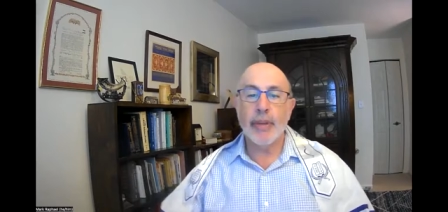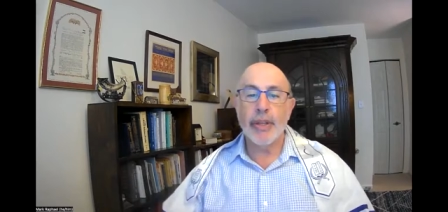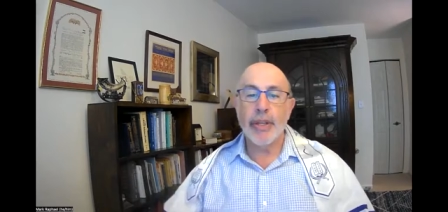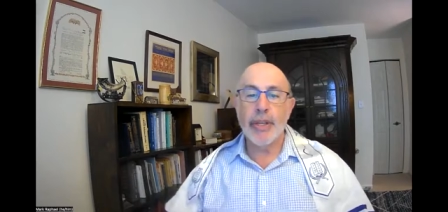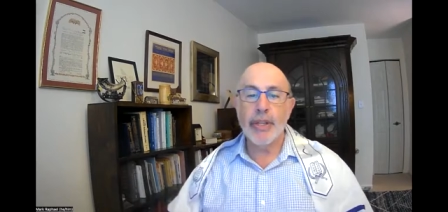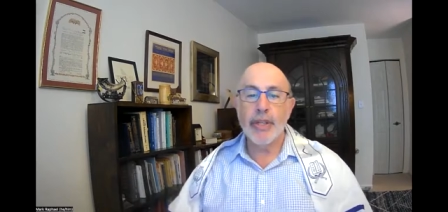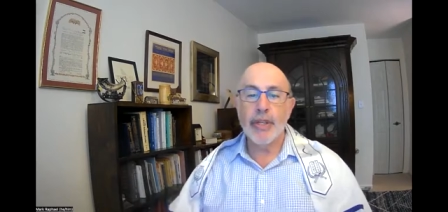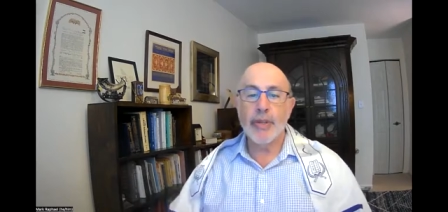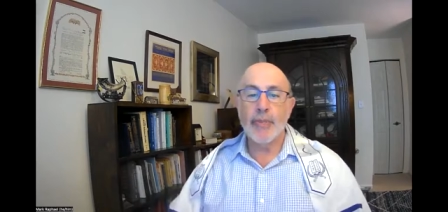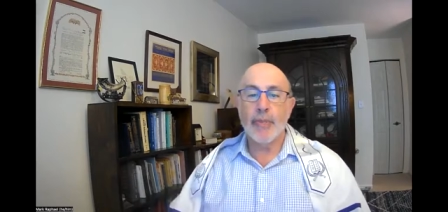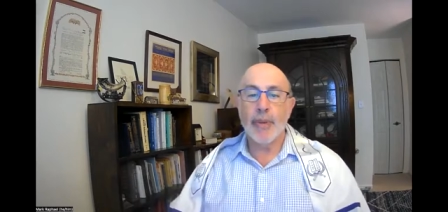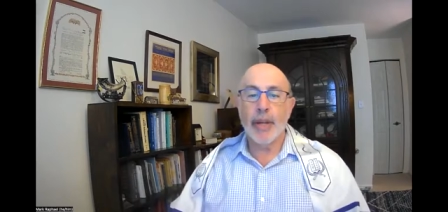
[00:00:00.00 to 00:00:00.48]

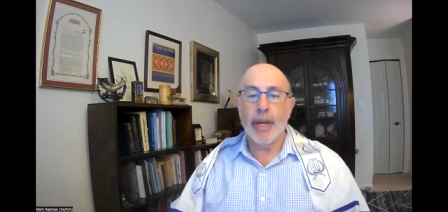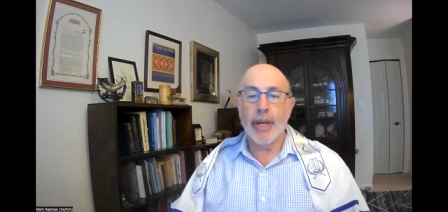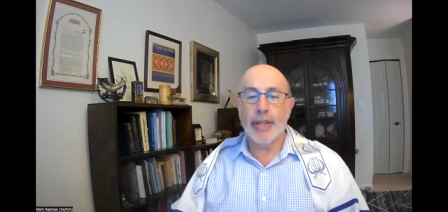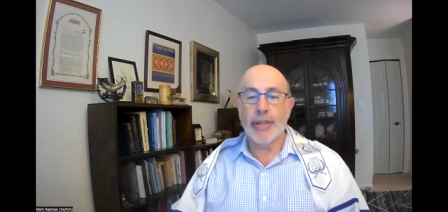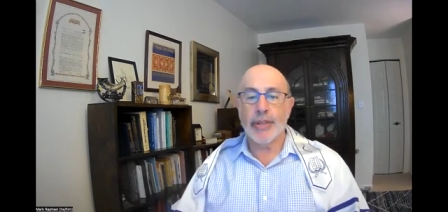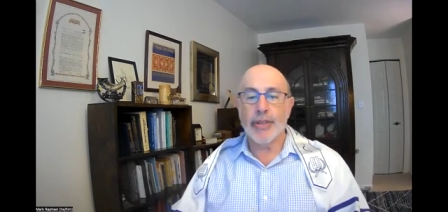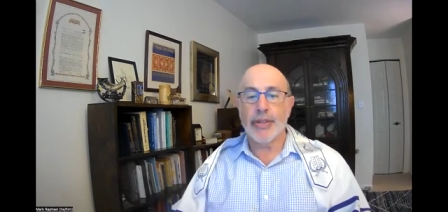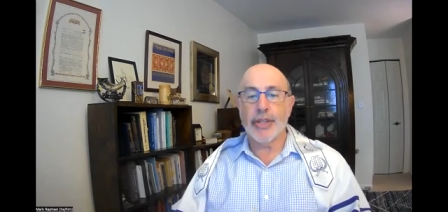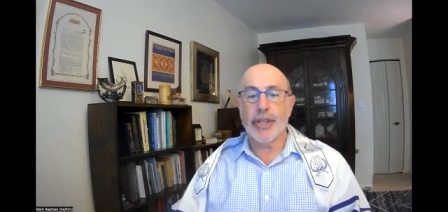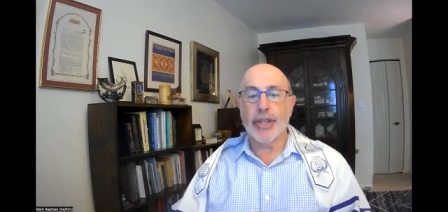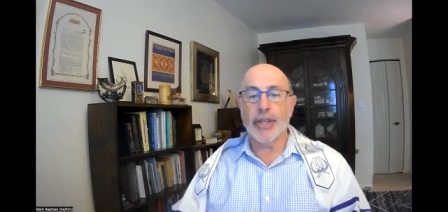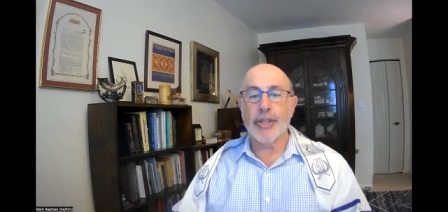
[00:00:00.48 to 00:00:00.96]
please,
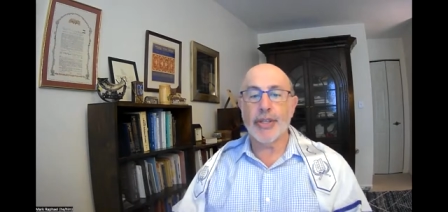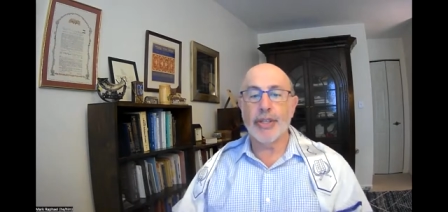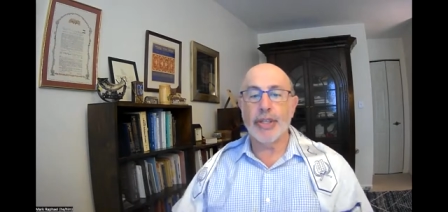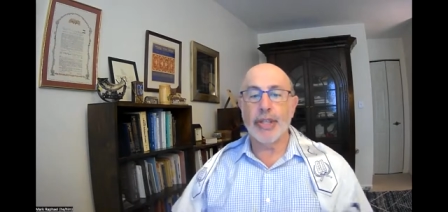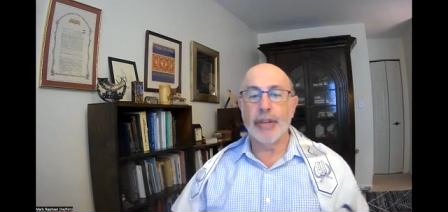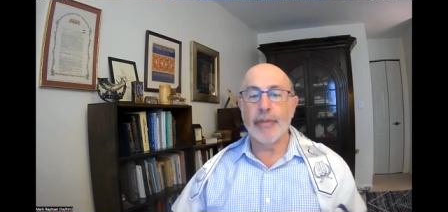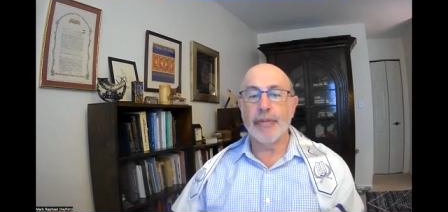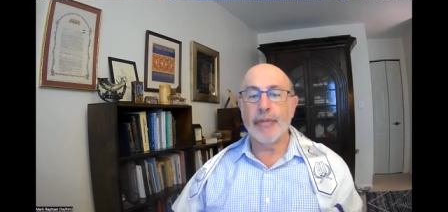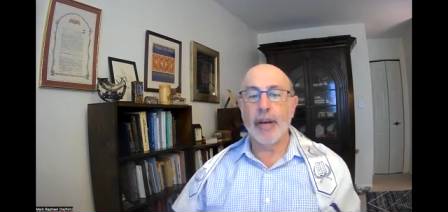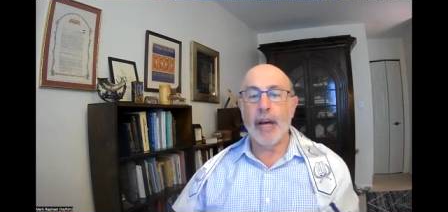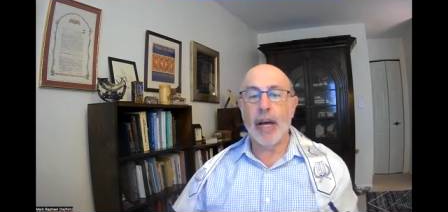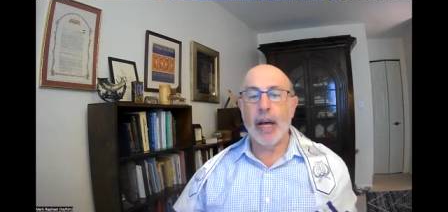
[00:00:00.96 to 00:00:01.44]
page
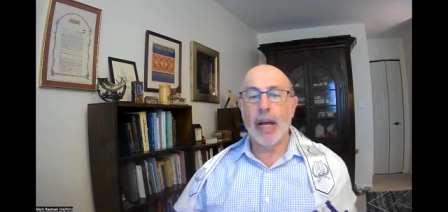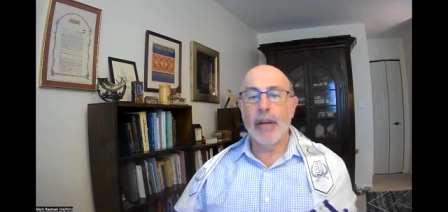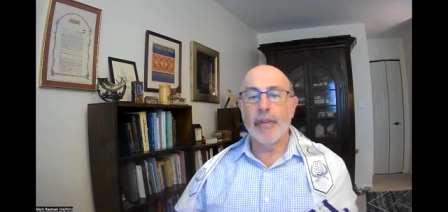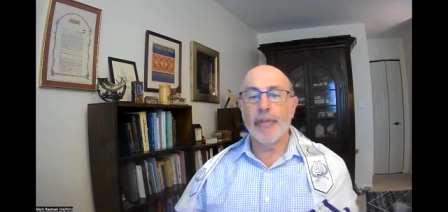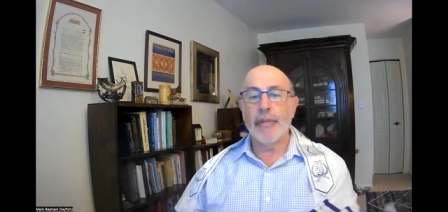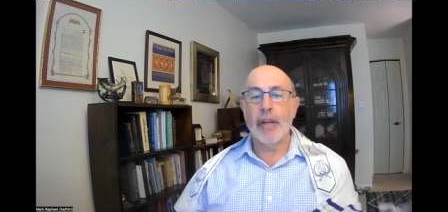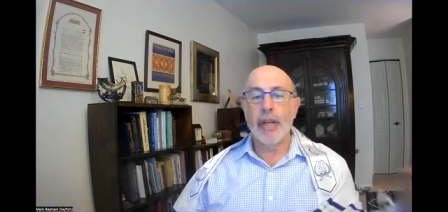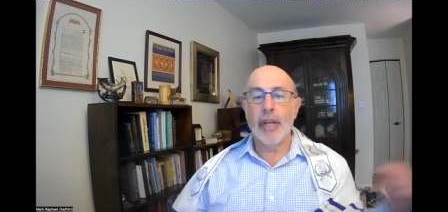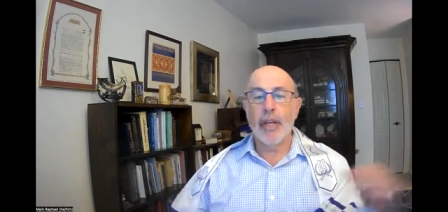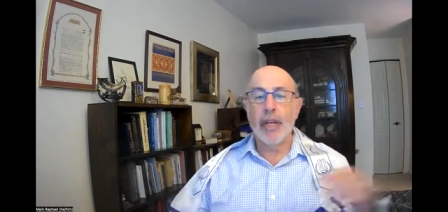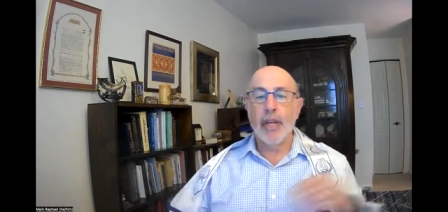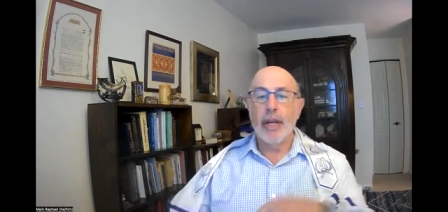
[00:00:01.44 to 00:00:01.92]
65,